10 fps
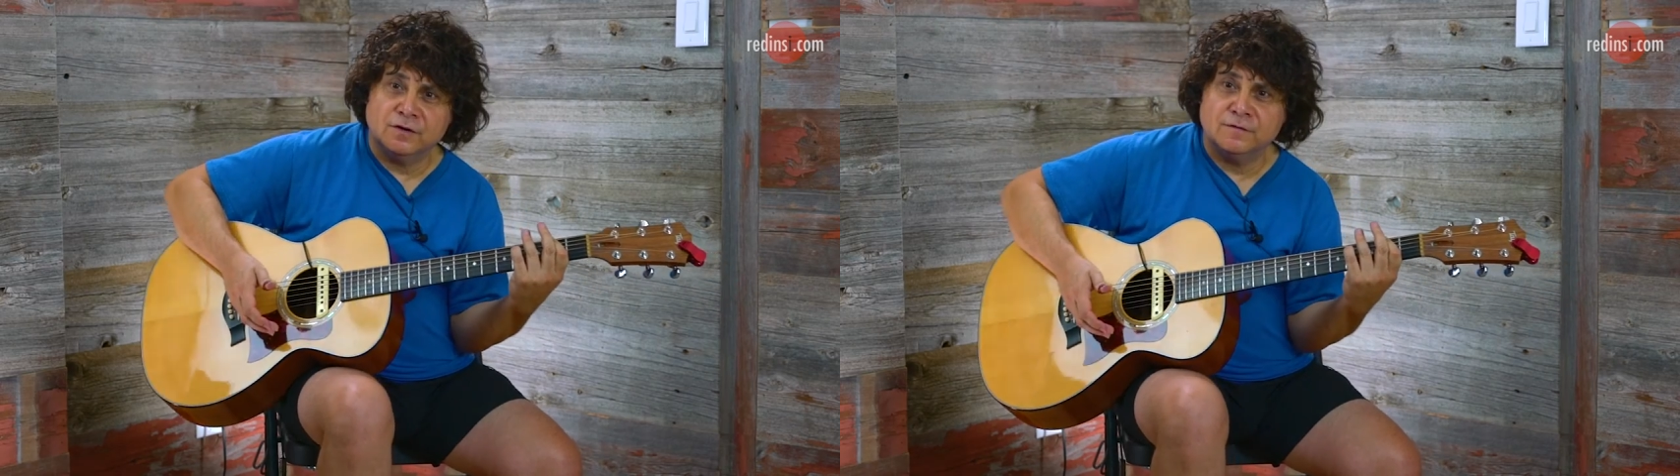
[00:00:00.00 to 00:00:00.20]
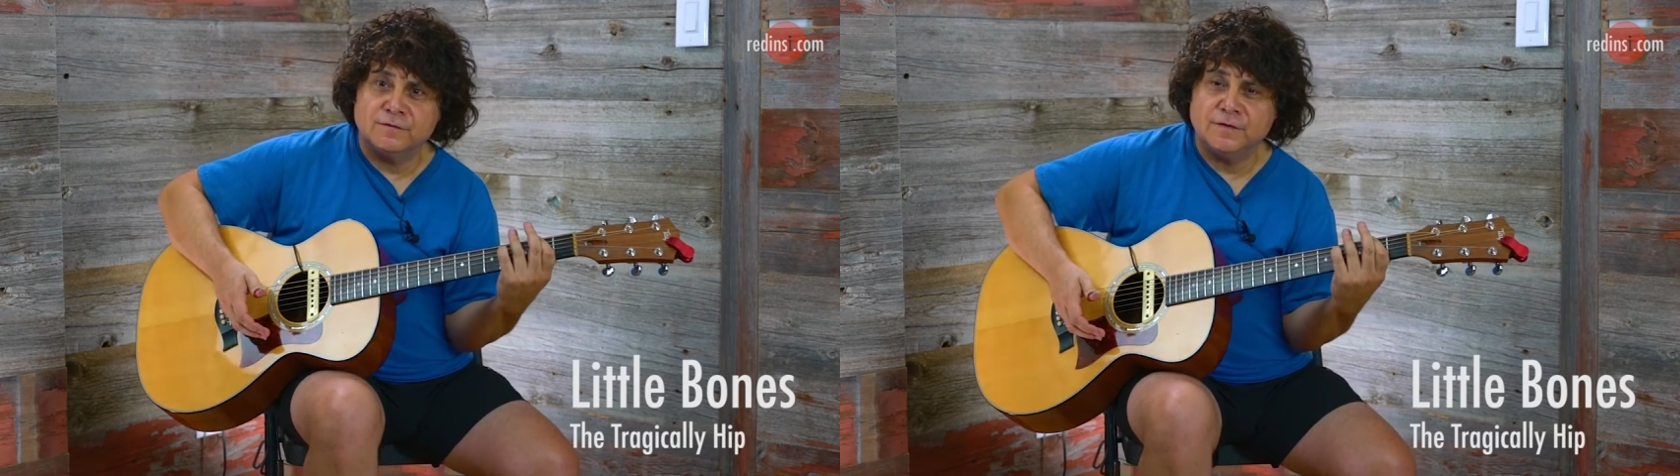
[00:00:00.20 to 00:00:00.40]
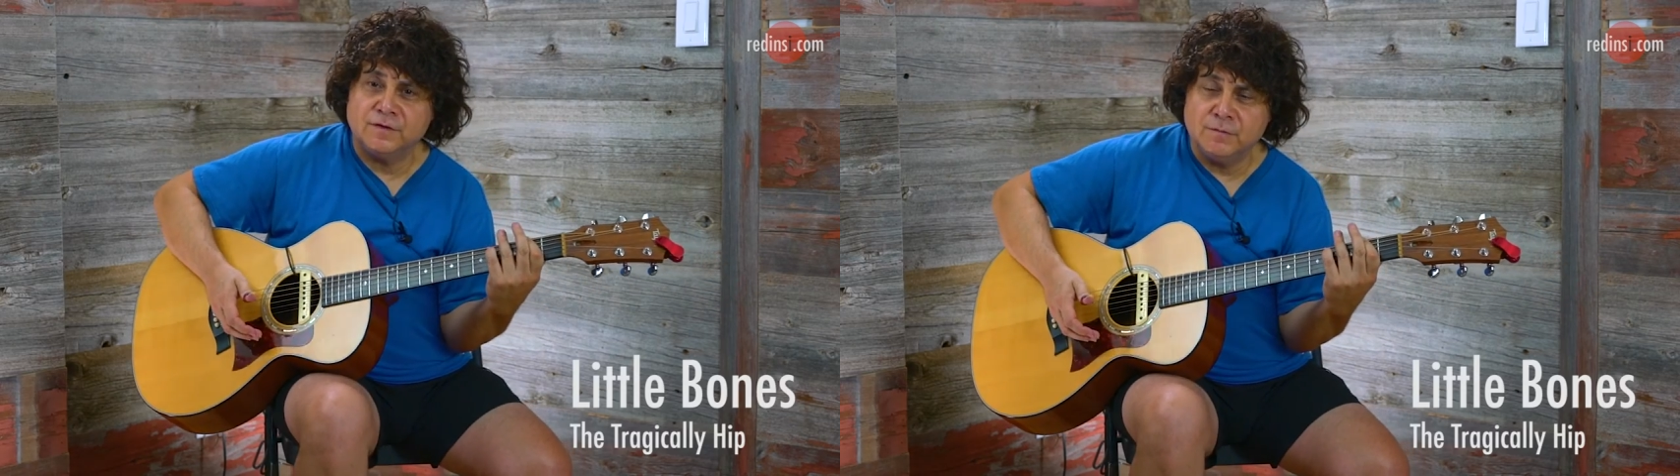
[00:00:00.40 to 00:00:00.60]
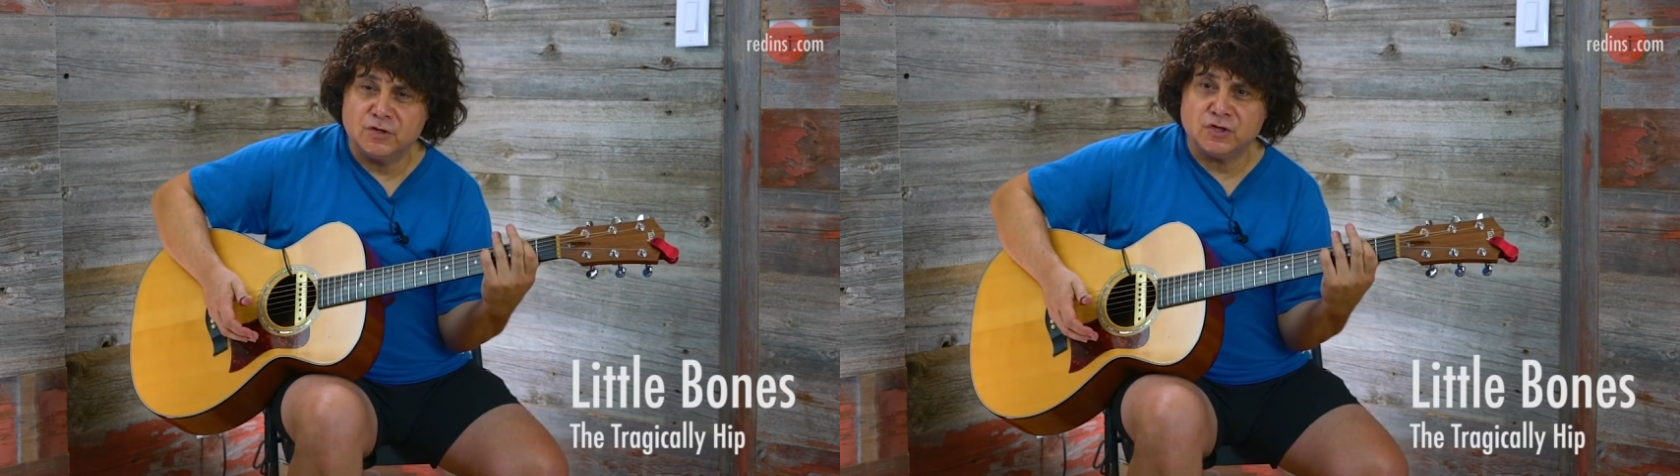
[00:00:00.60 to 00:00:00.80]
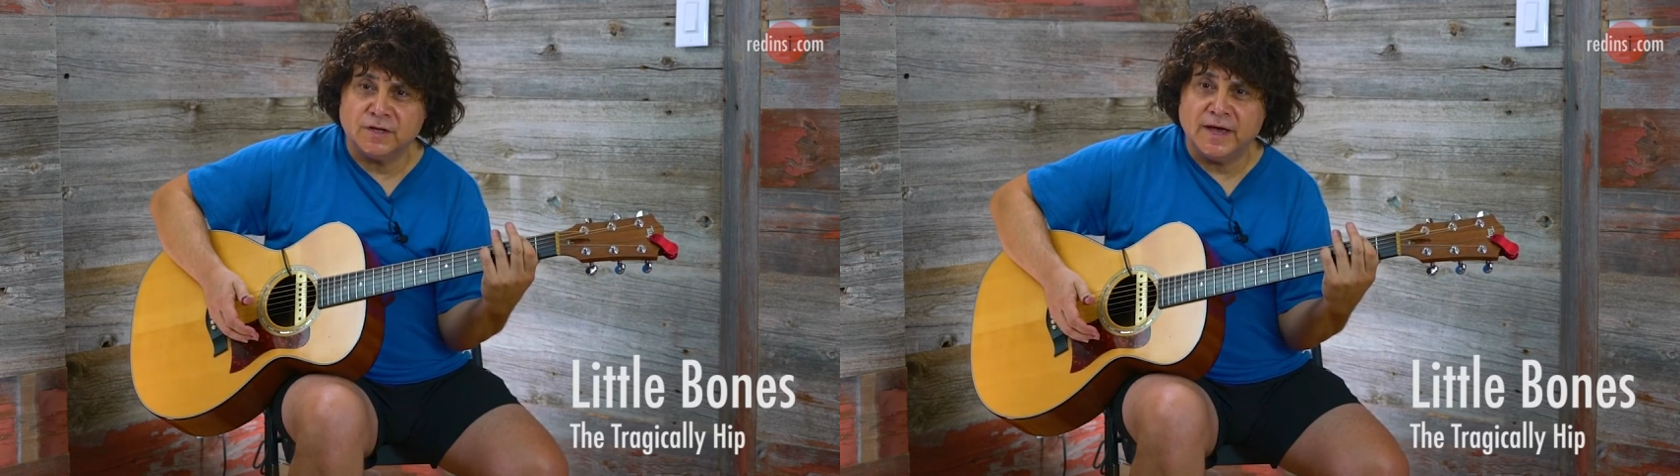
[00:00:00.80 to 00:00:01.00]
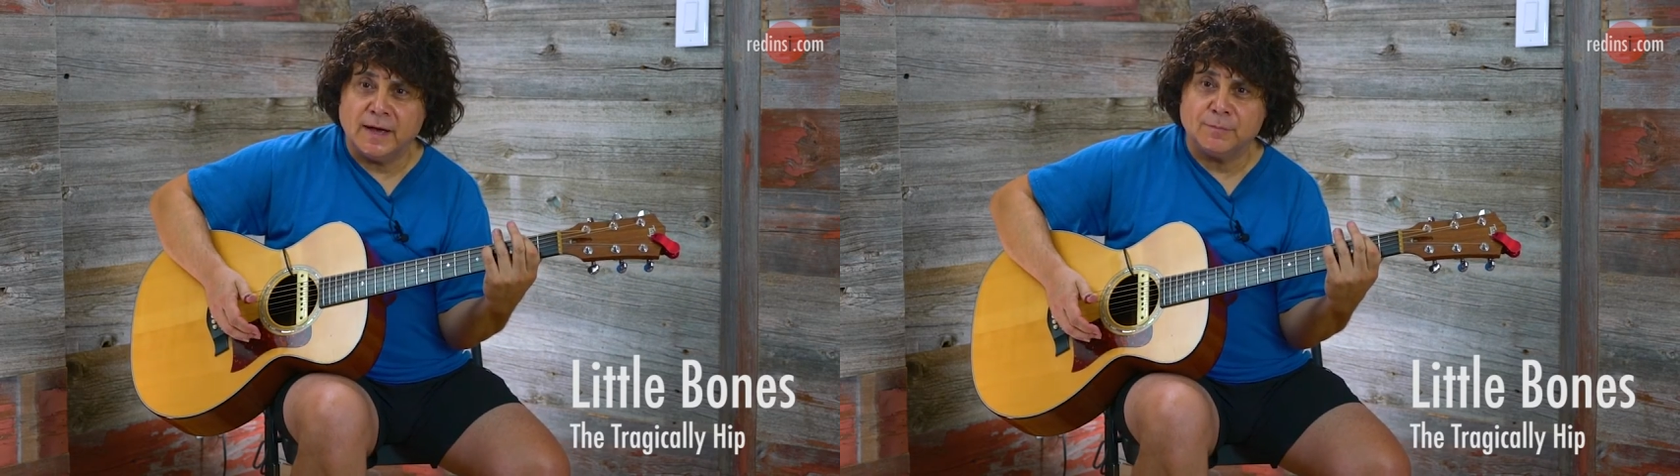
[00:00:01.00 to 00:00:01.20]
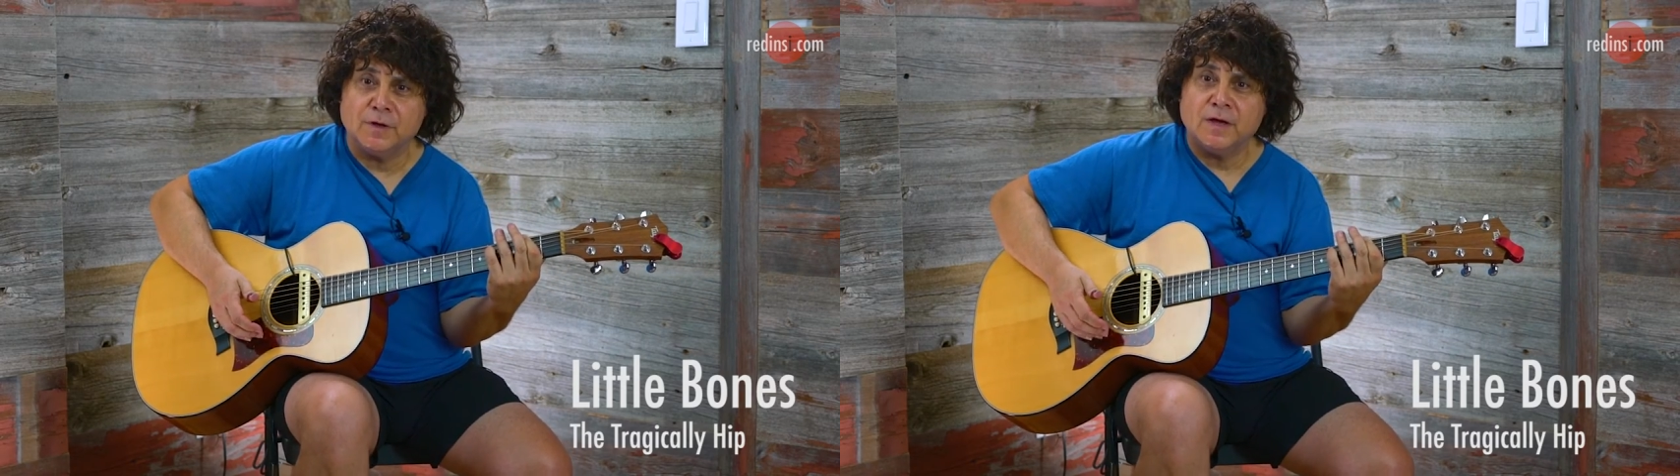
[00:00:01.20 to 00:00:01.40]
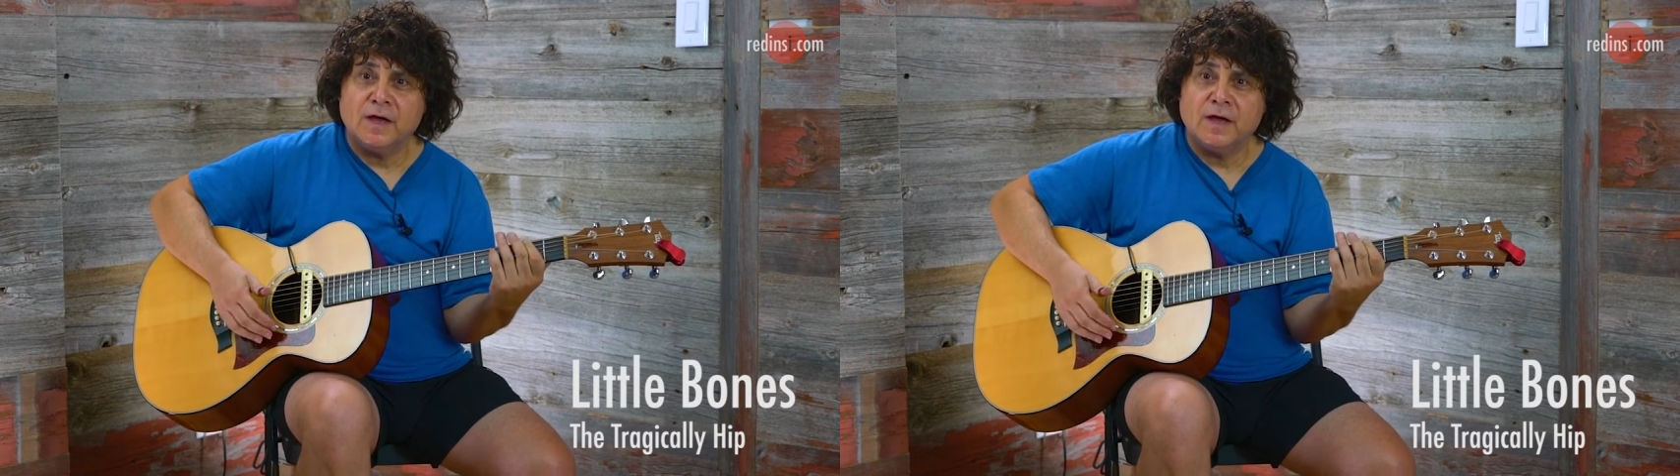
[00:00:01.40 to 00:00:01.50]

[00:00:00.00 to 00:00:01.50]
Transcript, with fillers: of 50 Mission Cap.